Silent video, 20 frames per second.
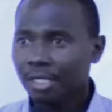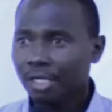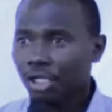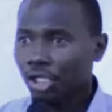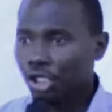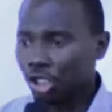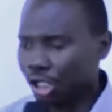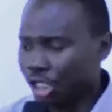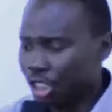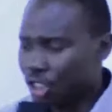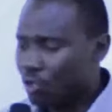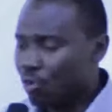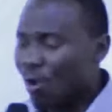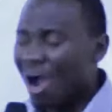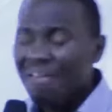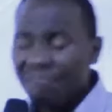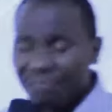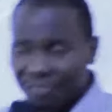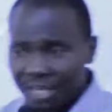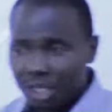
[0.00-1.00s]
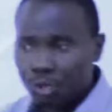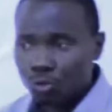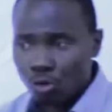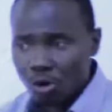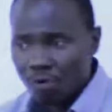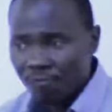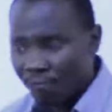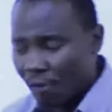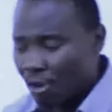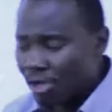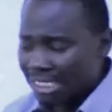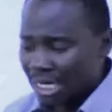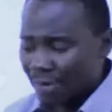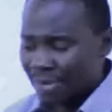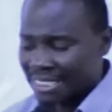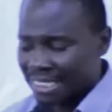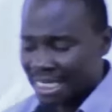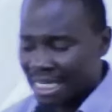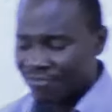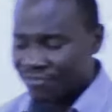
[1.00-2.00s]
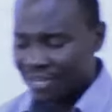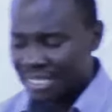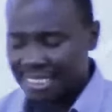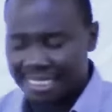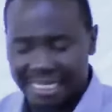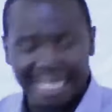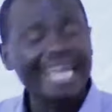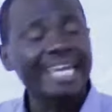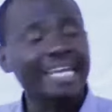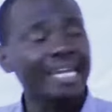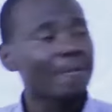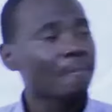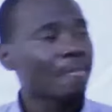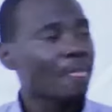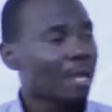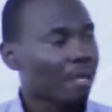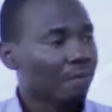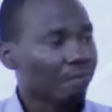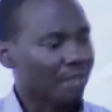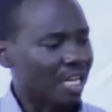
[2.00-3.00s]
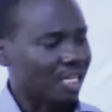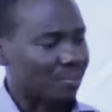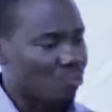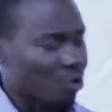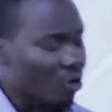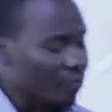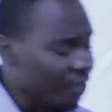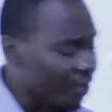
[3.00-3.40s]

It is one thing to comfort ourselves and say that moving